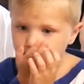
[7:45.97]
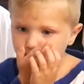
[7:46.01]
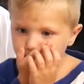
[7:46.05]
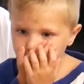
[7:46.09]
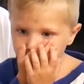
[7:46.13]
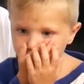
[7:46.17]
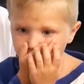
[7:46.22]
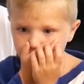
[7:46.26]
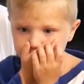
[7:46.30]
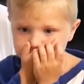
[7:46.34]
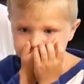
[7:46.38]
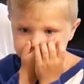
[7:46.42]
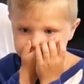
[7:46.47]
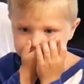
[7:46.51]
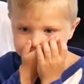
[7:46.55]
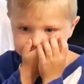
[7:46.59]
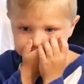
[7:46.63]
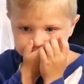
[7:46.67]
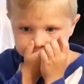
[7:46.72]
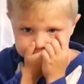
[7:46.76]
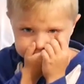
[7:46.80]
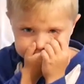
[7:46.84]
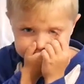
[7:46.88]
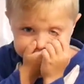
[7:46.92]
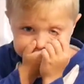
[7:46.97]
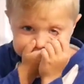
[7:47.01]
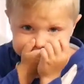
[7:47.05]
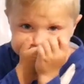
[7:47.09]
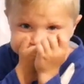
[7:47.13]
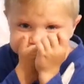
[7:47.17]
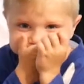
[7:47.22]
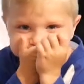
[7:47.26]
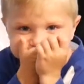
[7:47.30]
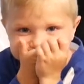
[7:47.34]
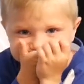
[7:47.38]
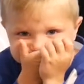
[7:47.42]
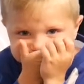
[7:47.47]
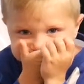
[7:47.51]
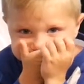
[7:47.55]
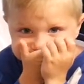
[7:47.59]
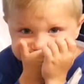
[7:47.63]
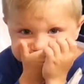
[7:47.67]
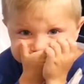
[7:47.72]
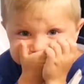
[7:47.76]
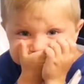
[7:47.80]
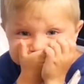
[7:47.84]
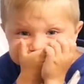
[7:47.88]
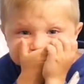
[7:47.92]

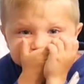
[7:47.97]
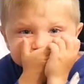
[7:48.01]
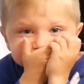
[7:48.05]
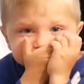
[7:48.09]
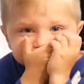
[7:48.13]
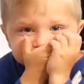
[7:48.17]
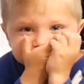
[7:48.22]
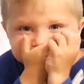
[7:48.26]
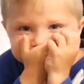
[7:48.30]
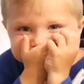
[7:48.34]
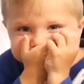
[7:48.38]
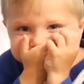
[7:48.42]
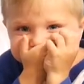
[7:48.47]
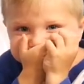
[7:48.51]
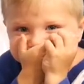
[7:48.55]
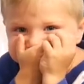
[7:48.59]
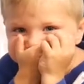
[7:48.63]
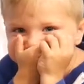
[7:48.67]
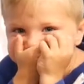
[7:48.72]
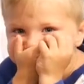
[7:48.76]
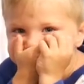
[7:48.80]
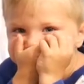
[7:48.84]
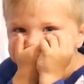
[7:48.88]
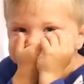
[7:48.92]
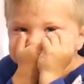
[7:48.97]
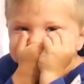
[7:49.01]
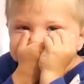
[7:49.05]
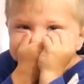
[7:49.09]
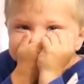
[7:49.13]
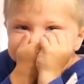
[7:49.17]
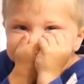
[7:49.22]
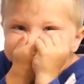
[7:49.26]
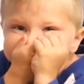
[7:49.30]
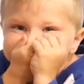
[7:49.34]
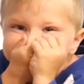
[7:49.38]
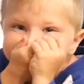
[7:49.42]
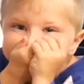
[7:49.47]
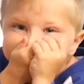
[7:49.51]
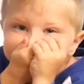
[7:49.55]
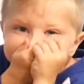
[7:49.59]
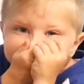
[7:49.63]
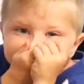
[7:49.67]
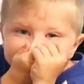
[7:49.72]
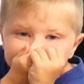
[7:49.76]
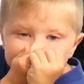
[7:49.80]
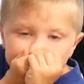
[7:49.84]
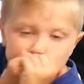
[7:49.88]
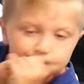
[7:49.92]

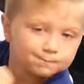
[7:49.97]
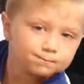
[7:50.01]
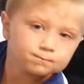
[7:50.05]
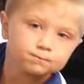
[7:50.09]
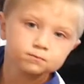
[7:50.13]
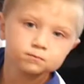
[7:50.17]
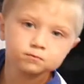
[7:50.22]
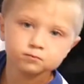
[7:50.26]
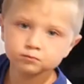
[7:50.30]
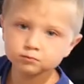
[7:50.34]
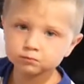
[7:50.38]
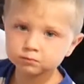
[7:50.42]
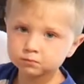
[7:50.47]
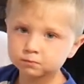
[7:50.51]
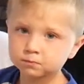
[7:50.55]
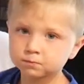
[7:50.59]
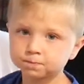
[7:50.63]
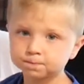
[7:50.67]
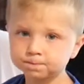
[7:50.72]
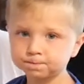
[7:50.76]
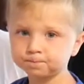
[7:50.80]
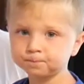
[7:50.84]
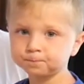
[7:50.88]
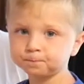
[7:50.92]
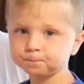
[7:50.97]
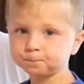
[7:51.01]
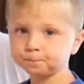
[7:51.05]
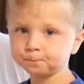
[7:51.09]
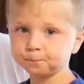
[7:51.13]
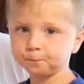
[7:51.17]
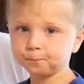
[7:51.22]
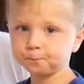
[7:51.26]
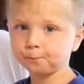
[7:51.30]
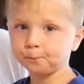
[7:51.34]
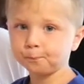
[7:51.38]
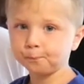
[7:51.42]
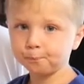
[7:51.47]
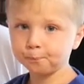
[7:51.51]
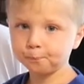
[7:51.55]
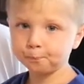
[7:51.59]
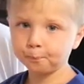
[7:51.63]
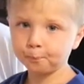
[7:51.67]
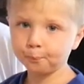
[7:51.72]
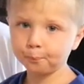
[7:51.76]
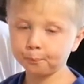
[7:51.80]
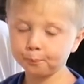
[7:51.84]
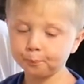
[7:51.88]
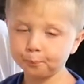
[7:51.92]

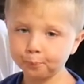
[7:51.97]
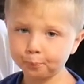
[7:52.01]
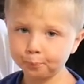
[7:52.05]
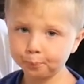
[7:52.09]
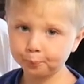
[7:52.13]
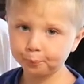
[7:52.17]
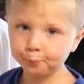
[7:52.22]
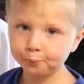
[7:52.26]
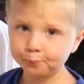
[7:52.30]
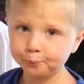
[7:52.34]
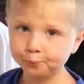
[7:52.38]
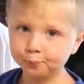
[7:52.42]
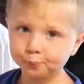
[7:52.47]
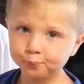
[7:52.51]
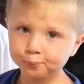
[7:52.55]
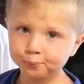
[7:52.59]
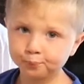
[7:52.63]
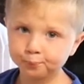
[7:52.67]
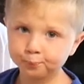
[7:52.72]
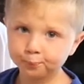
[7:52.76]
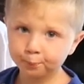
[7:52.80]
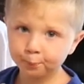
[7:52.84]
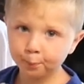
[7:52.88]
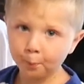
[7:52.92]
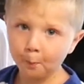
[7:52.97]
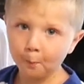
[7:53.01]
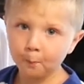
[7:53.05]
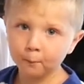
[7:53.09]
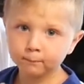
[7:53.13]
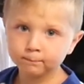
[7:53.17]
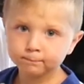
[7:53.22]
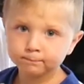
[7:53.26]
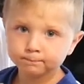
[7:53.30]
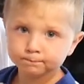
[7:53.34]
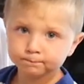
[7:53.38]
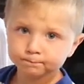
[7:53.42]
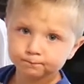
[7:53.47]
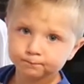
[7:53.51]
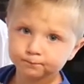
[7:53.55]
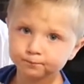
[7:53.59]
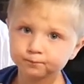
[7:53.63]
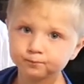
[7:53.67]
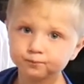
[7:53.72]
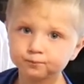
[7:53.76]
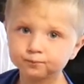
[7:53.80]
No words are spoken by the person on screen.